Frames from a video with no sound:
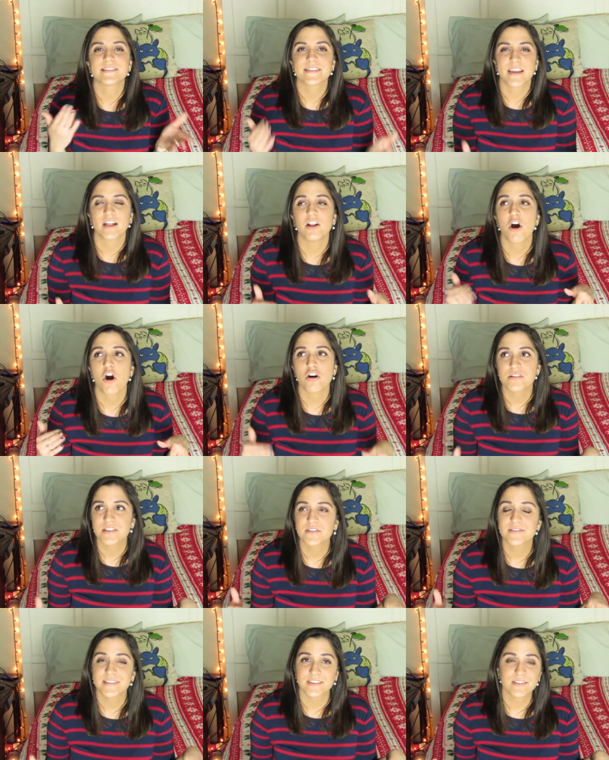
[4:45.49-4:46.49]
and Stella
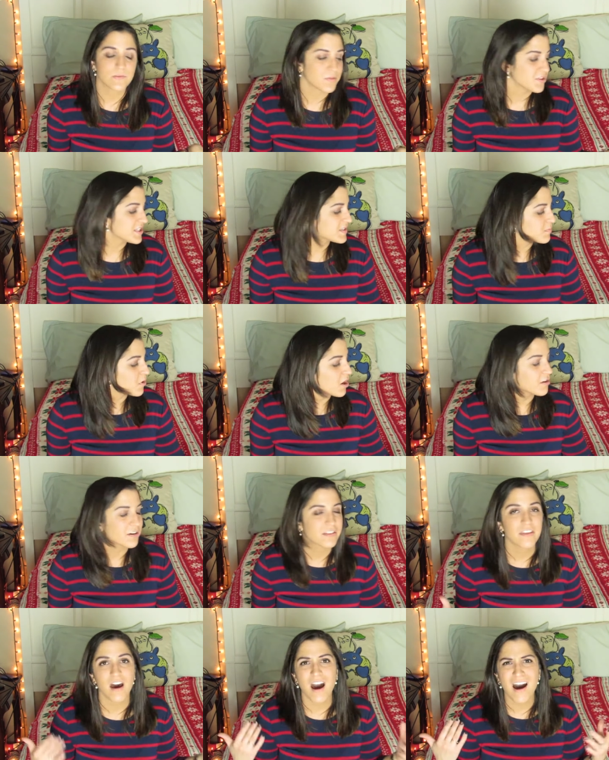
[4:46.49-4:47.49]
also sends with this
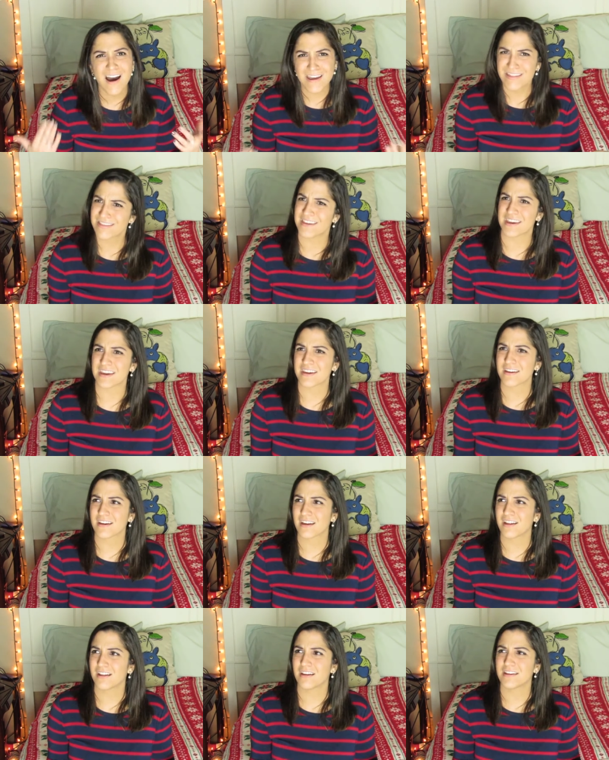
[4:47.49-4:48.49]
product that I
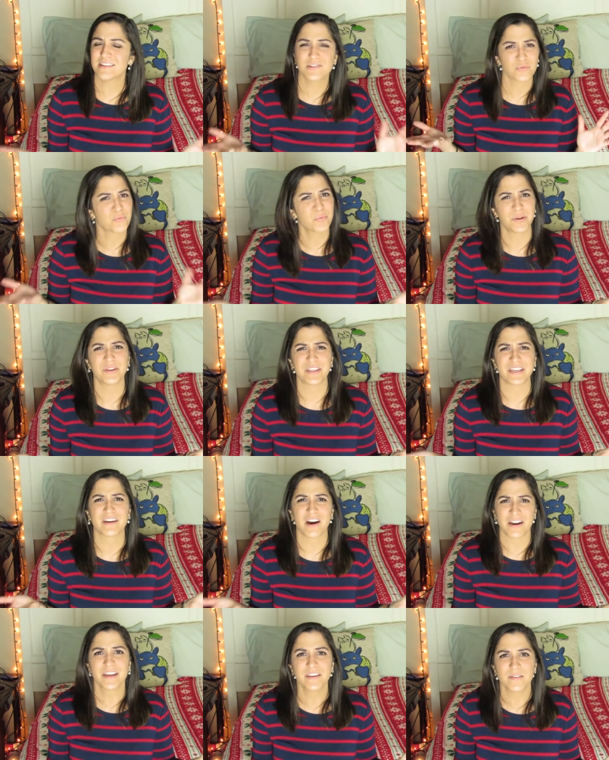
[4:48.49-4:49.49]
think is really
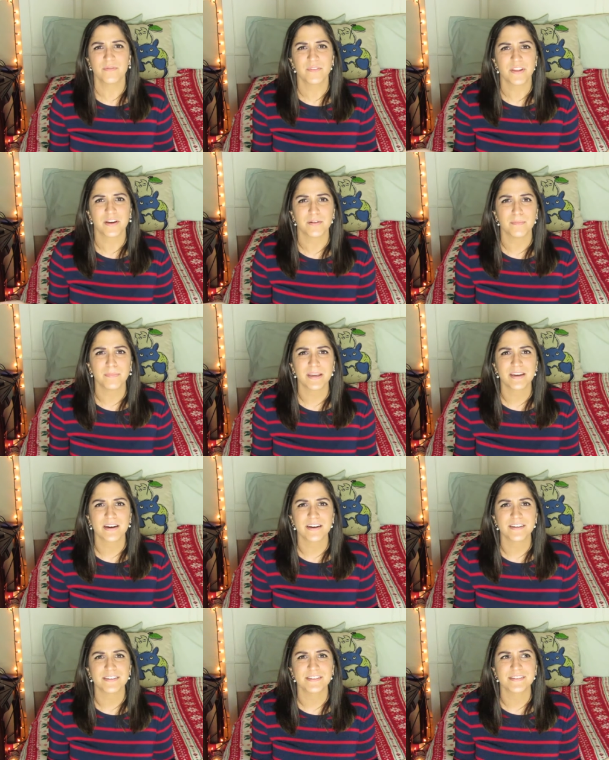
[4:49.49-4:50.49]
kind of them
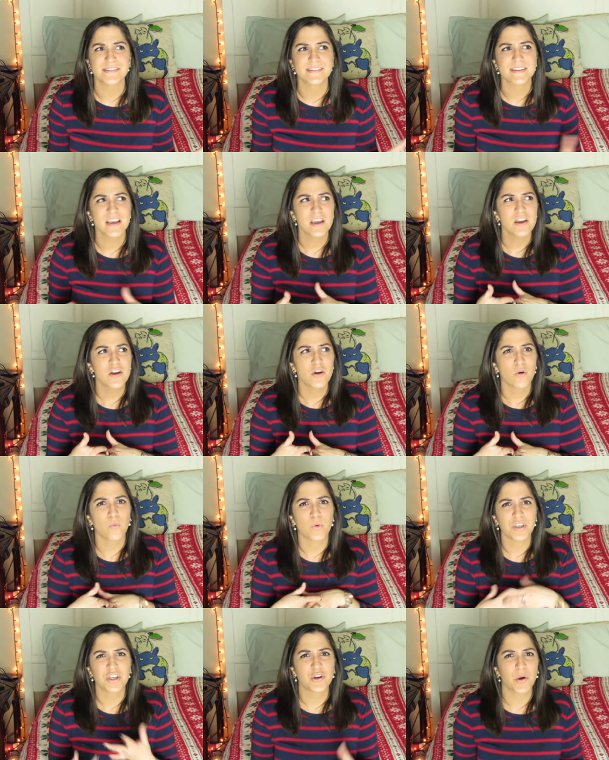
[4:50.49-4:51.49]
because
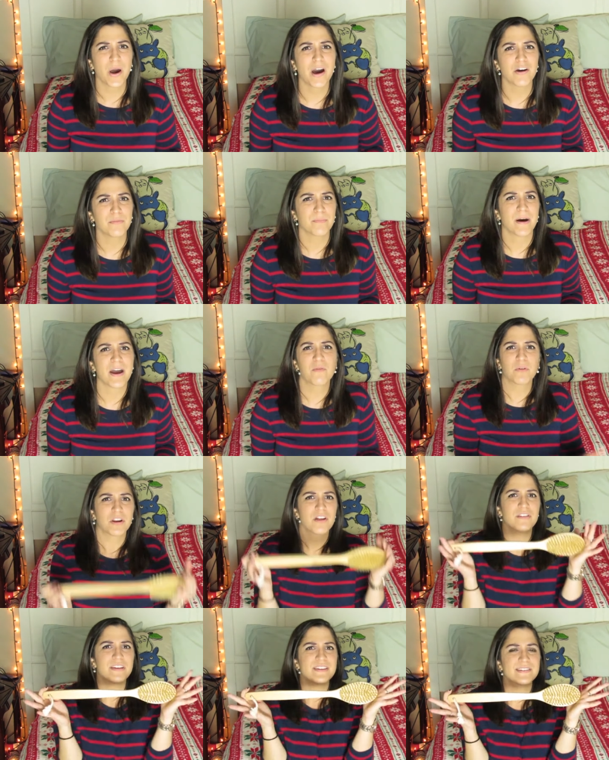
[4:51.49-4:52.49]
when you go out and buy one
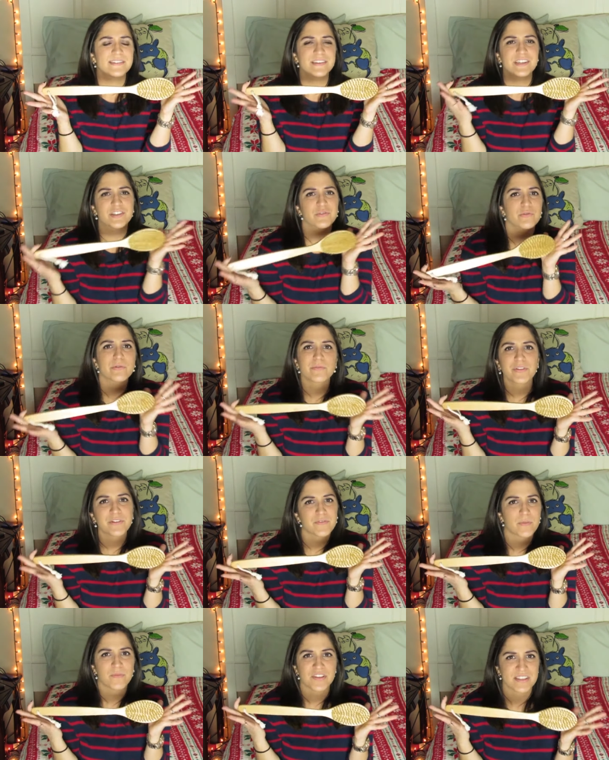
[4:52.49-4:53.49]
of these, like normally
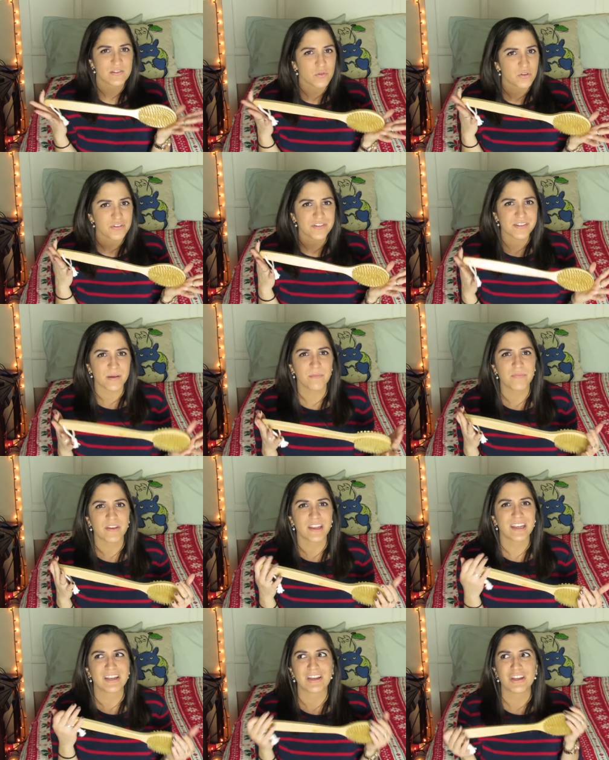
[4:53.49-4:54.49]
from the store or
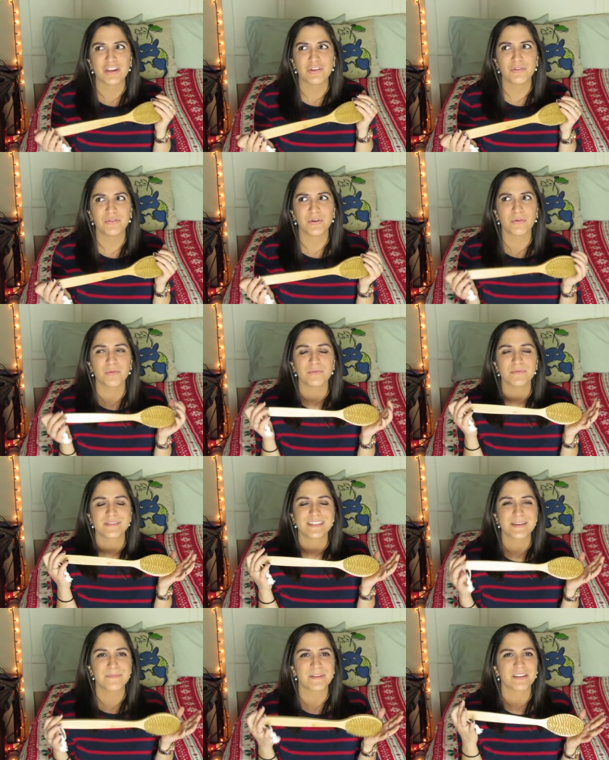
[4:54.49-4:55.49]
something, you don't
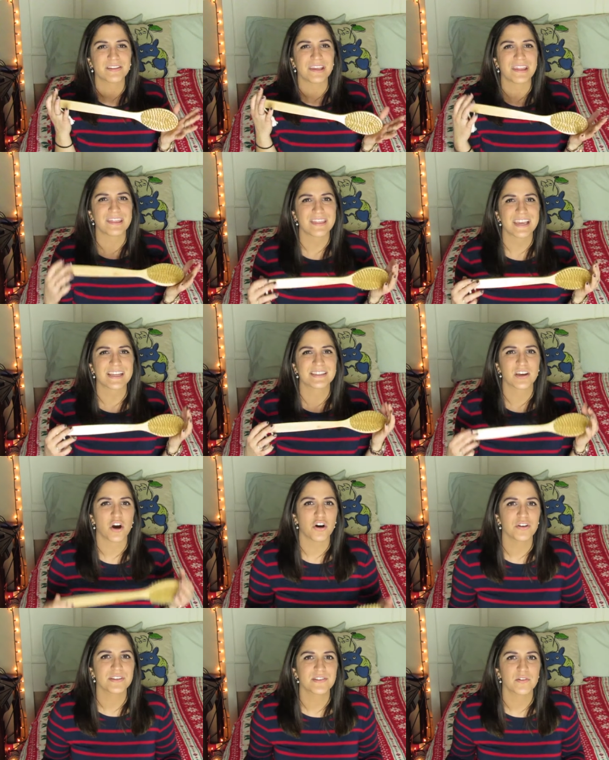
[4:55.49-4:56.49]
typically think to
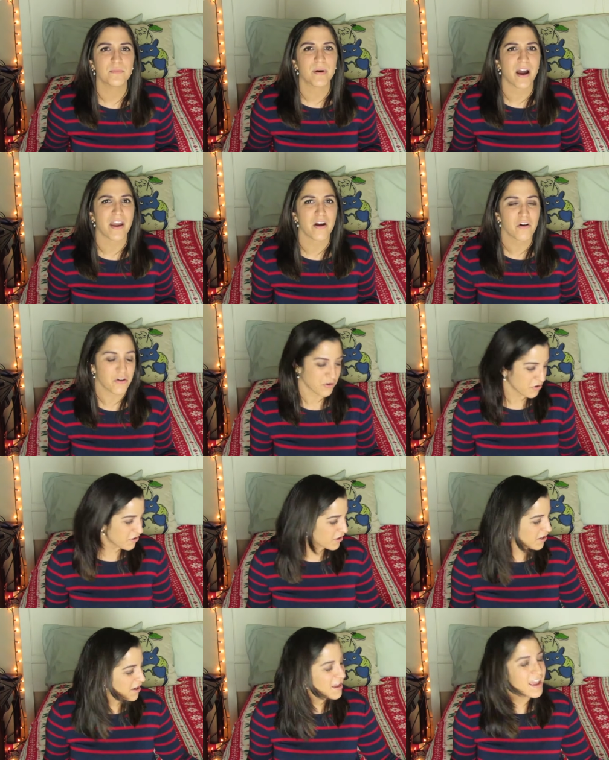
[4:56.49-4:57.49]
also buy a
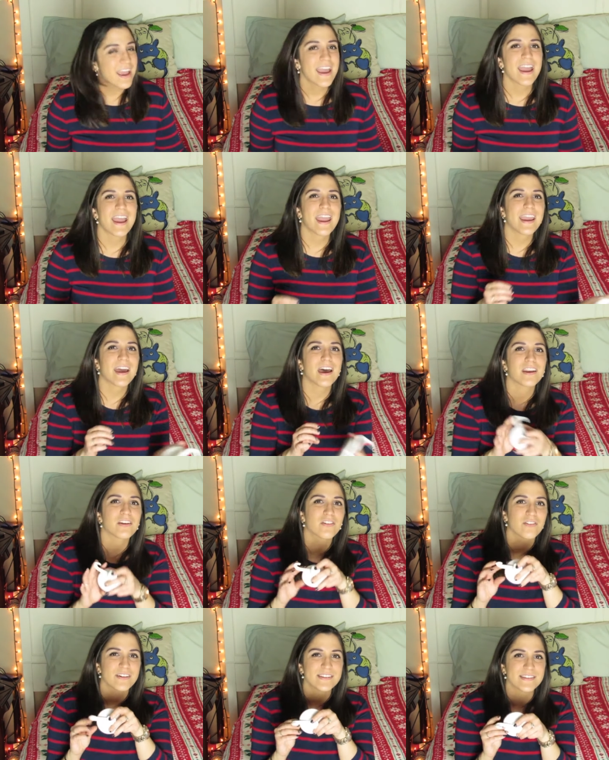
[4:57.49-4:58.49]
hook
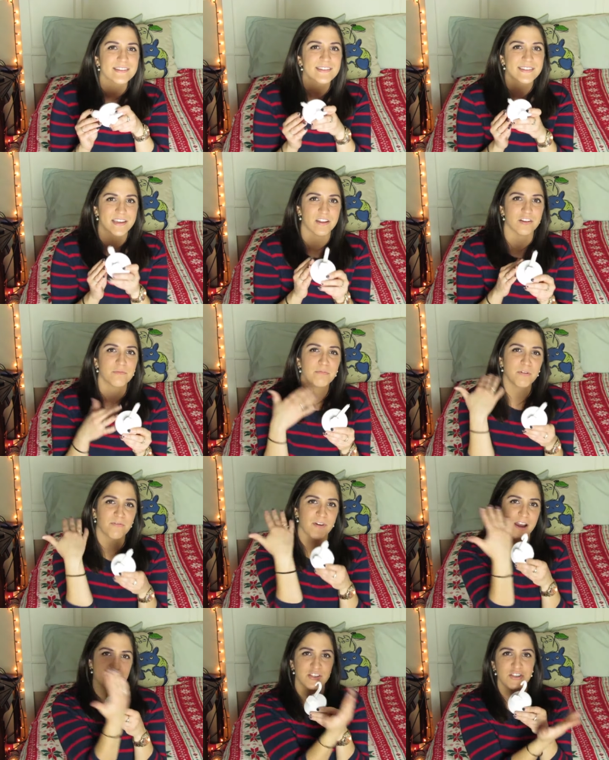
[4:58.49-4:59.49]
and Grace and Stella
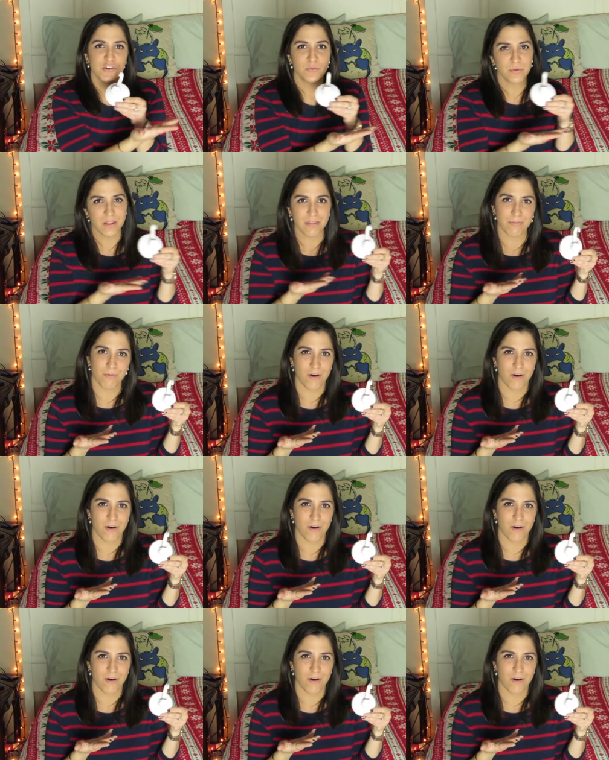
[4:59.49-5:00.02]
provides you with